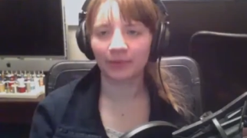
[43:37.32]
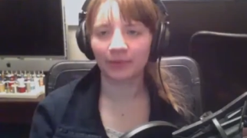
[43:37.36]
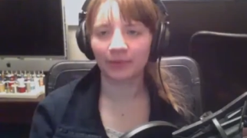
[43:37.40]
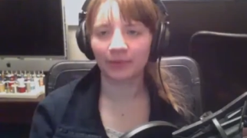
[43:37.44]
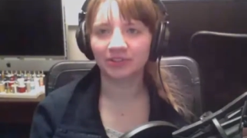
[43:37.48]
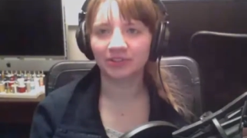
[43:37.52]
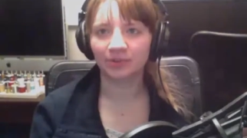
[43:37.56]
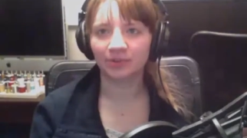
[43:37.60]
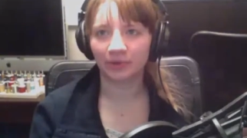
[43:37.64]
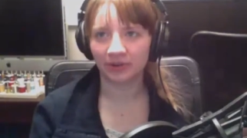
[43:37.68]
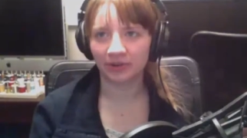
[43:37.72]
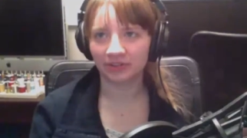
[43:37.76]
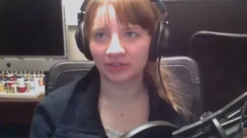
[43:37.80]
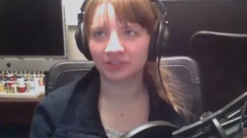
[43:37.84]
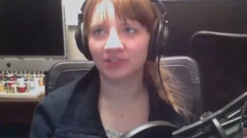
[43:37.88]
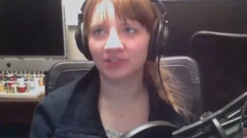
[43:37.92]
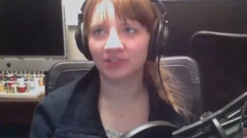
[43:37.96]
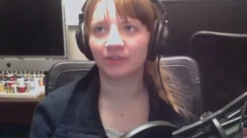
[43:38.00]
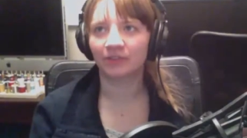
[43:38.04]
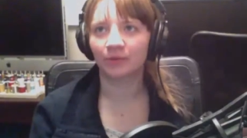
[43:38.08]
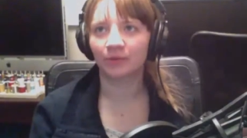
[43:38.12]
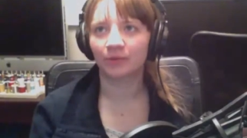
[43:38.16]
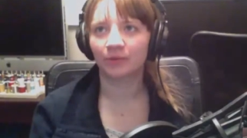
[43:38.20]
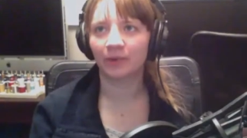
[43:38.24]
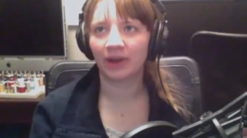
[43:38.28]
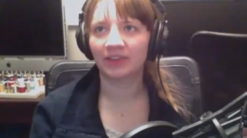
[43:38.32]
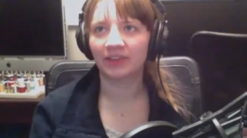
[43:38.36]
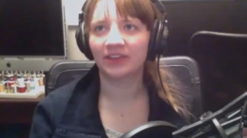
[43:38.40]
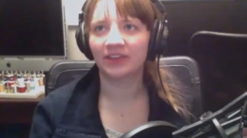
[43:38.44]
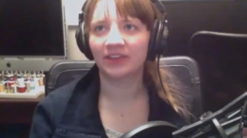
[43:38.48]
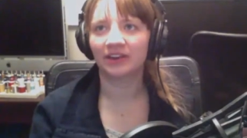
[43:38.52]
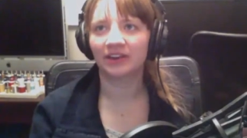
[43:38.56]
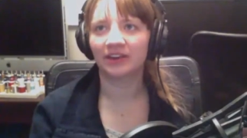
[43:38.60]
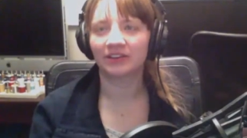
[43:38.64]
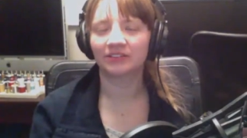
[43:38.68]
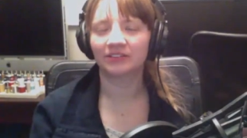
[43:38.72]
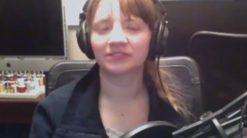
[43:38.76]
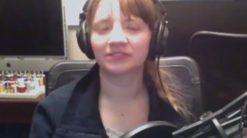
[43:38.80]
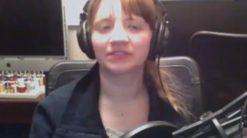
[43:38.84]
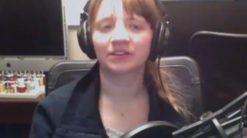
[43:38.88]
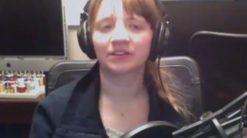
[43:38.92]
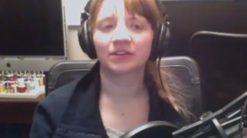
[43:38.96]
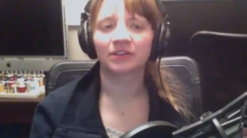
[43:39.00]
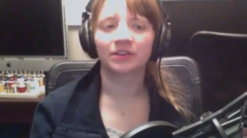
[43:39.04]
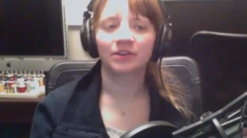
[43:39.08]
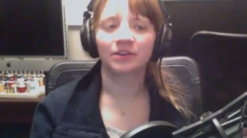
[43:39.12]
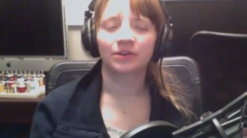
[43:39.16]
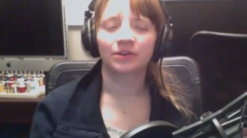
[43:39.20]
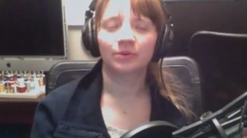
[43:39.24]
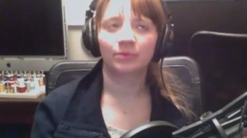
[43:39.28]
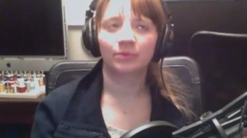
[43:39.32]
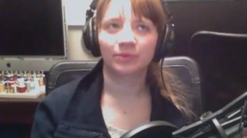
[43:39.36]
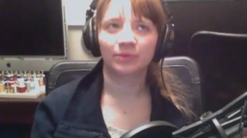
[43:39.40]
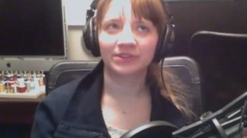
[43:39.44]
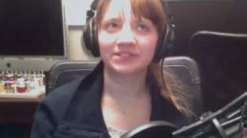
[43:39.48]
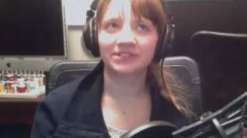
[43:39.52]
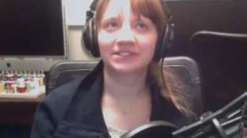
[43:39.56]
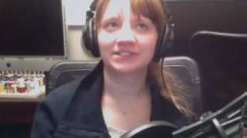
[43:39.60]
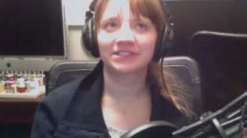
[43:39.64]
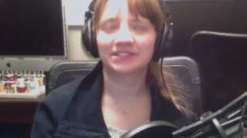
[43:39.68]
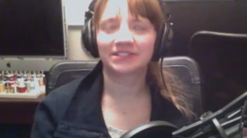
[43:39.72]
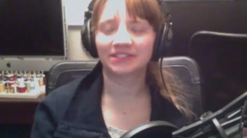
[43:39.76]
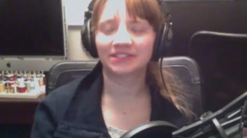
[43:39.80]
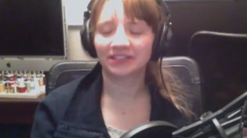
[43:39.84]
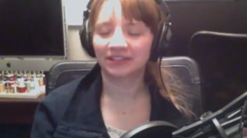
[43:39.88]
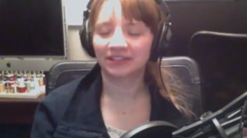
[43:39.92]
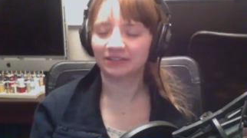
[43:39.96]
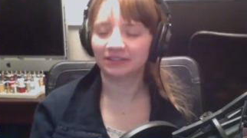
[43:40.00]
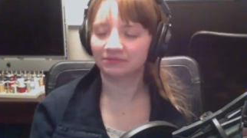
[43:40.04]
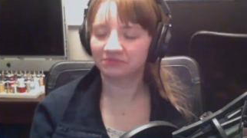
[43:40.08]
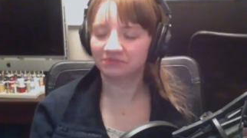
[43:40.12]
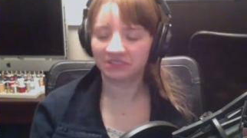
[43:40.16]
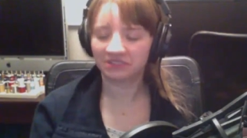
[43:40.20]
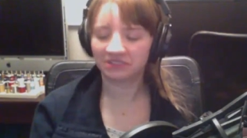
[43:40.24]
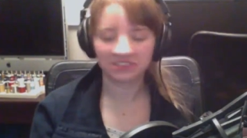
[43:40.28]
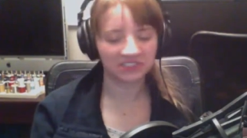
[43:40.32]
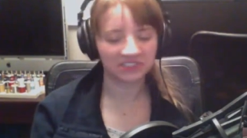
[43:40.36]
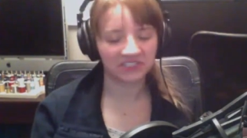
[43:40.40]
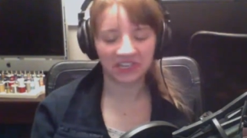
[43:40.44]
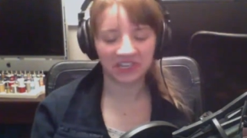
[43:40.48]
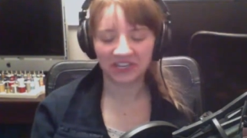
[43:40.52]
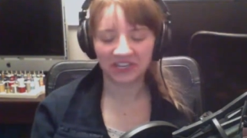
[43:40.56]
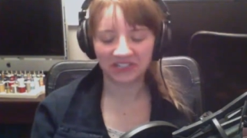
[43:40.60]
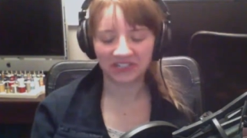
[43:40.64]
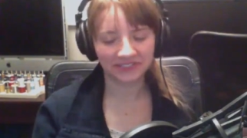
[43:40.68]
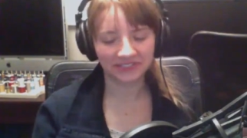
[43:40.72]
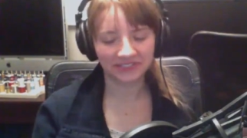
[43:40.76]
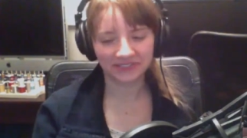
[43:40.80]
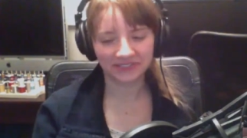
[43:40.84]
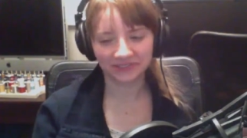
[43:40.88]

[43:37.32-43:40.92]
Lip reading: I want to discover why that is. What is this thing? That's science.